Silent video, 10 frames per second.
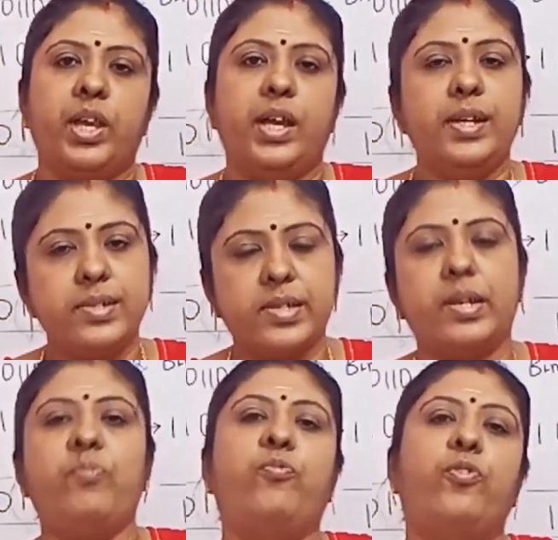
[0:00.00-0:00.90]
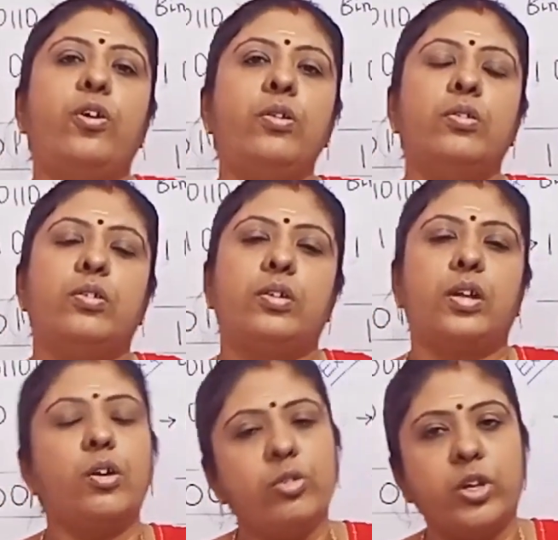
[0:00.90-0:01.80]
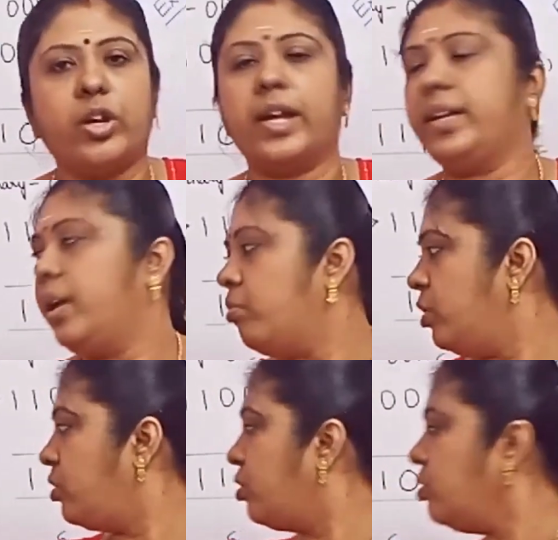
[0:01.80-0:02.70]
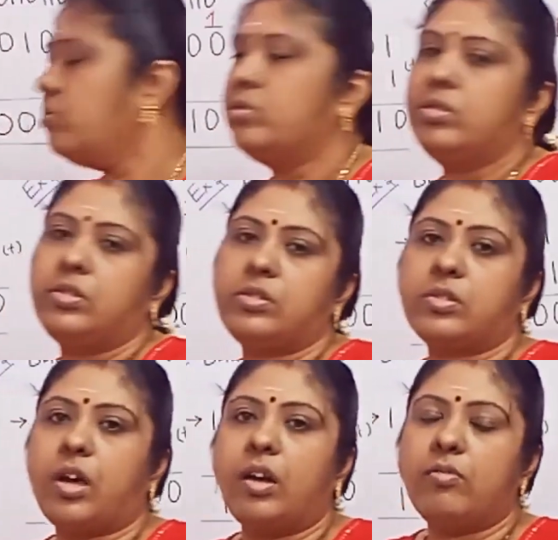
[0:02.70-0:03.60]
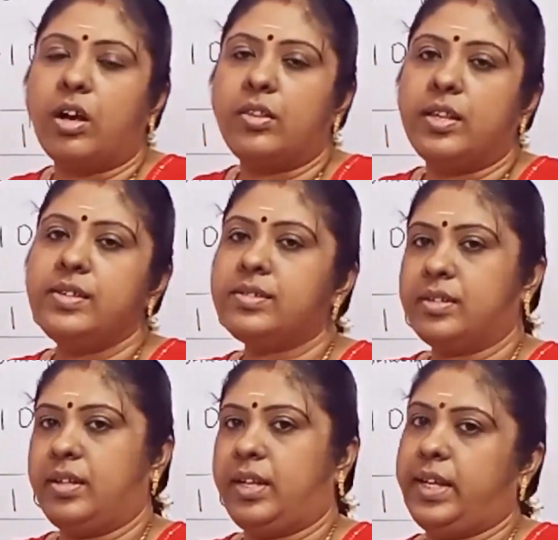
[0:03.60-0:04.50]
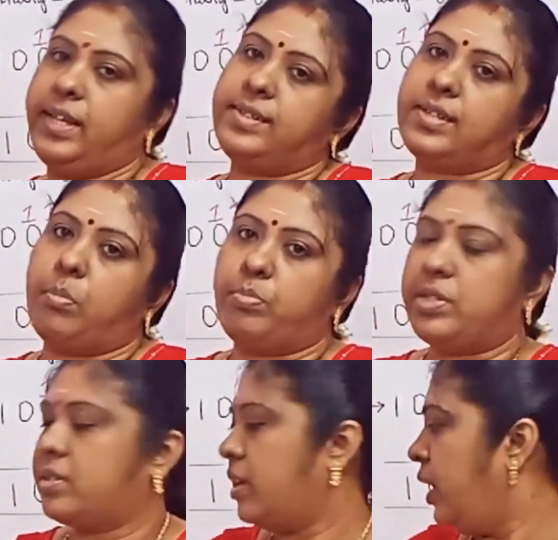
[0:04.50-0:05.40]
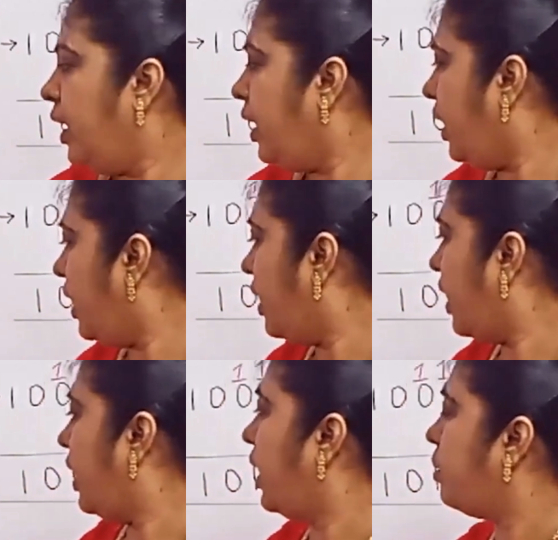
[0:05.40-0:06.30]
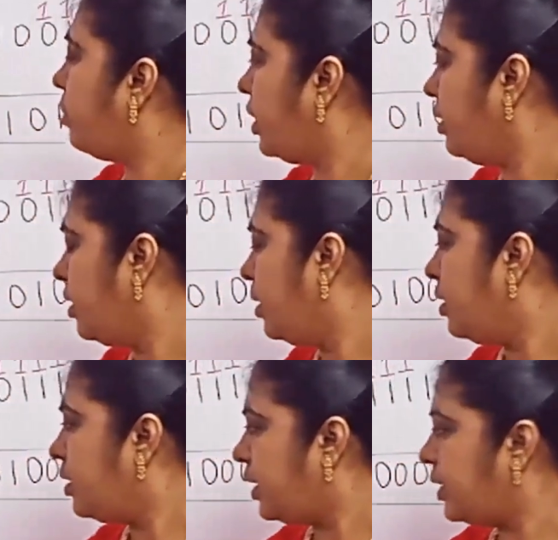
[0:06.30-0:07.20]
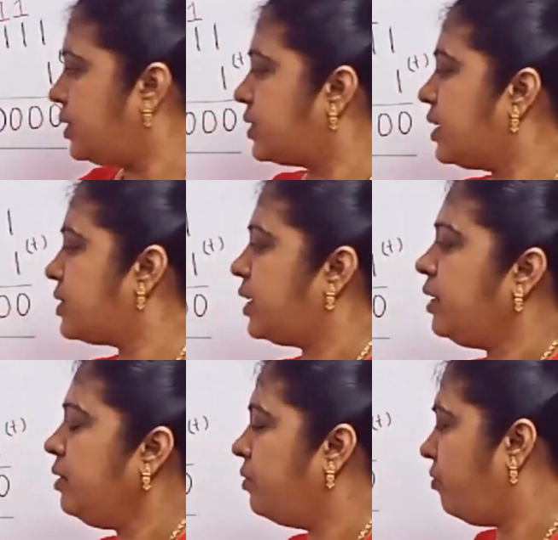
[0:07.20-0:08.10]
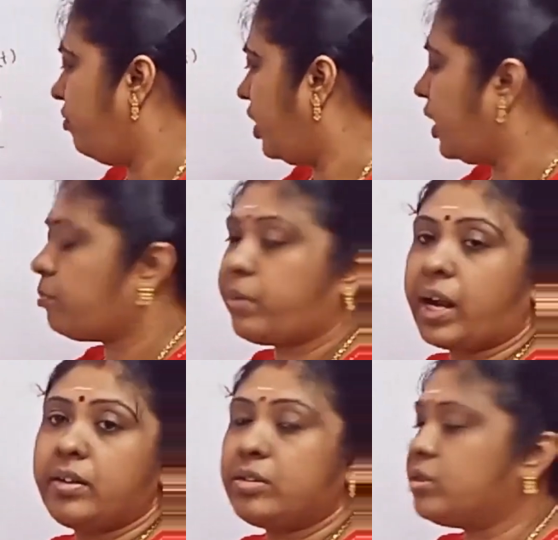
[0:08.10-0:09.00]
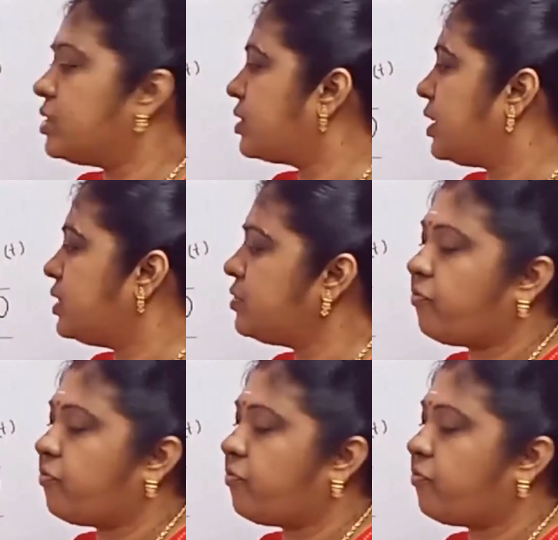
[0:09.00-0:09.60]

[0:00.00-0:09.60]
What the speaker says: In step 4, now you can able to solve all these examples. Here I have been discussing, we have planned to discuss